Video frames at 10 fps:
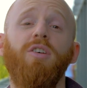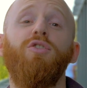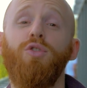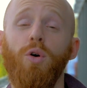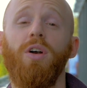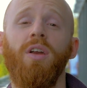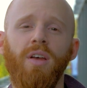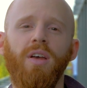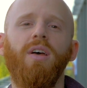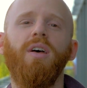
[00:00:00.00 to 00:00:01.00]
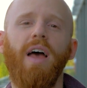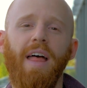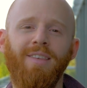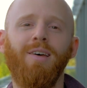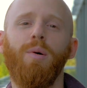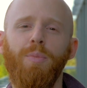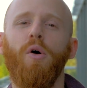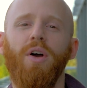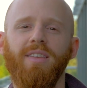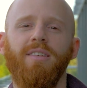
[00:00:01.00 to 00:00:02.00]
a short and to the
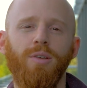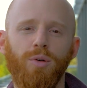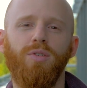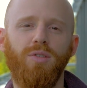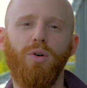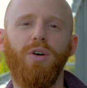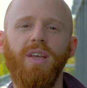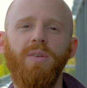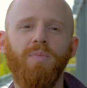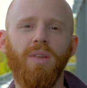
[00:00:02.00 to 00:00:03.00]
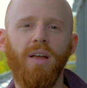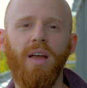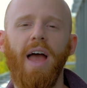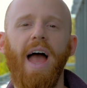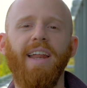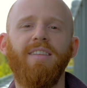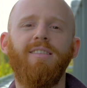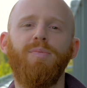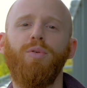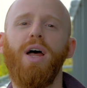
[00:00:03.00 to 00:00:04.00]
point news story, and it's
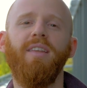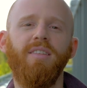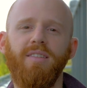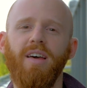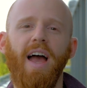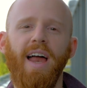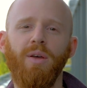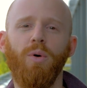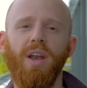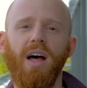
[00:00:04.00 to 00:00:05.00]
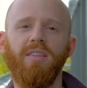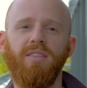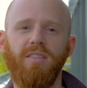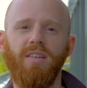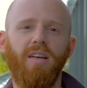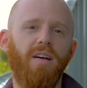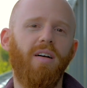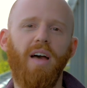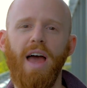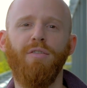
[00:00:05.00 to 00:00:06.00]
spread to anyone else
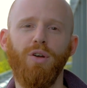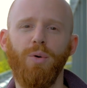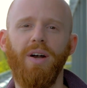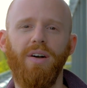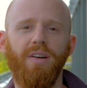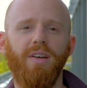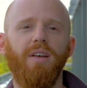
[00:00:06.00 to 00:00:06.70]
everywhere.